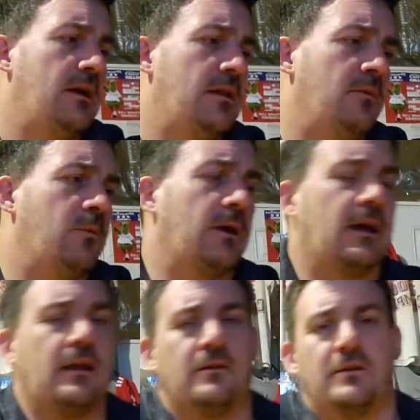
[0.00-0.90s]
the way
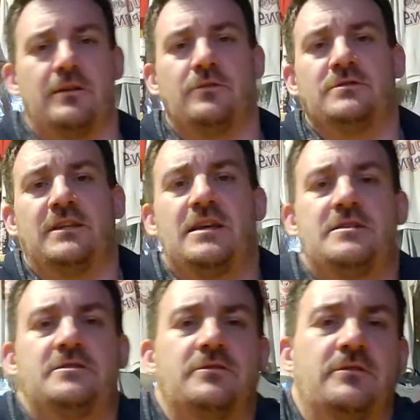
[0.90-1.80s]
I look at those
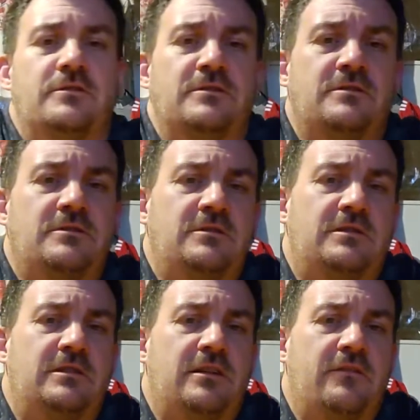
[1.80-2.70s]
dates on
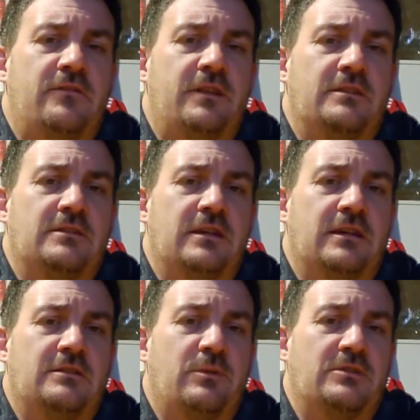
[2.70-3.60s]
stuff that's
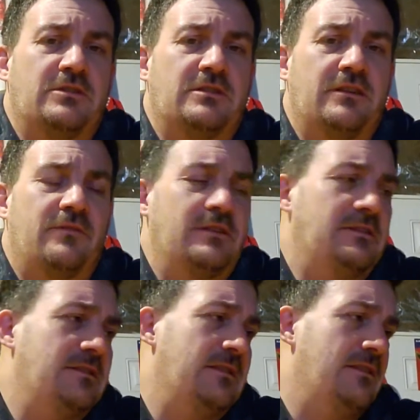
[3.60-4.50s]
especially stuff
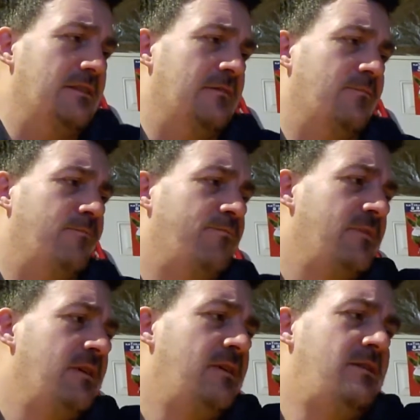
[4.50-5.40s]
that's
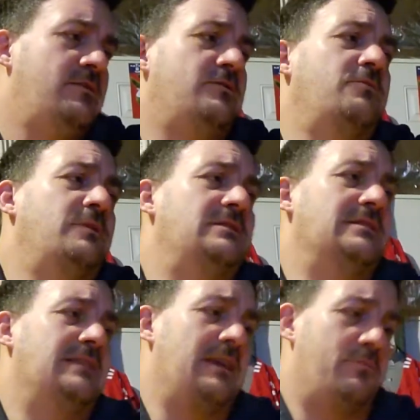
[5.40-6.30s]
assume this
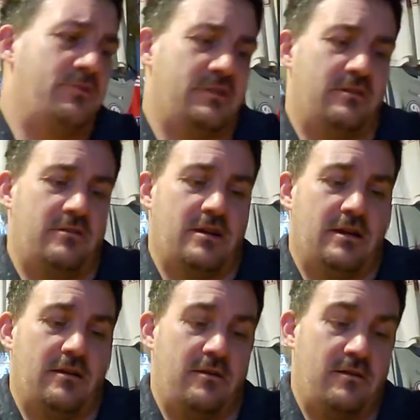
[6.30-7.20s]
is 8% or
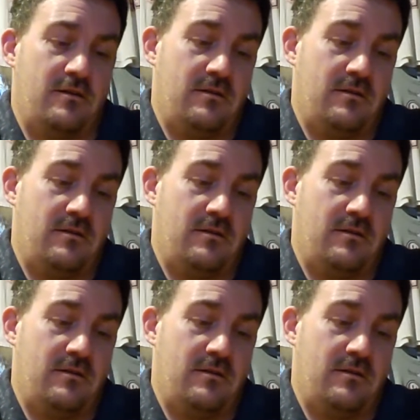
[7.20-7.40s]
higher.